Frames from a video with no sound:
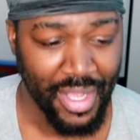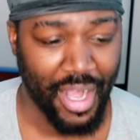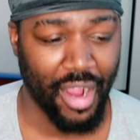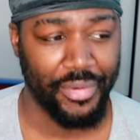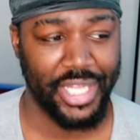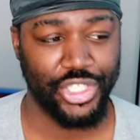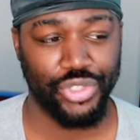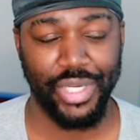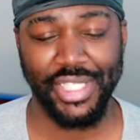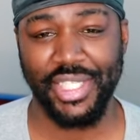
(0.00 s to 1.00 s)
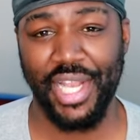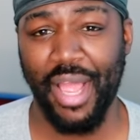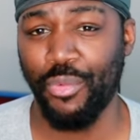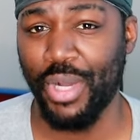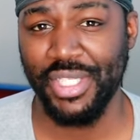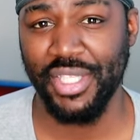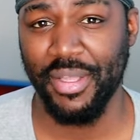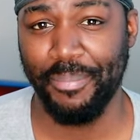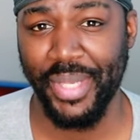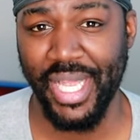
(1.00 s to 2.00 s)
I already stressed that I wasn't
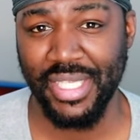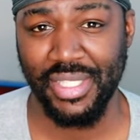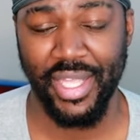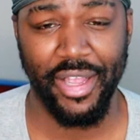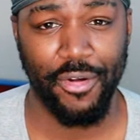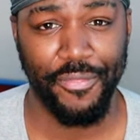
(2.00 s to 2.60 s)
the biggest Lego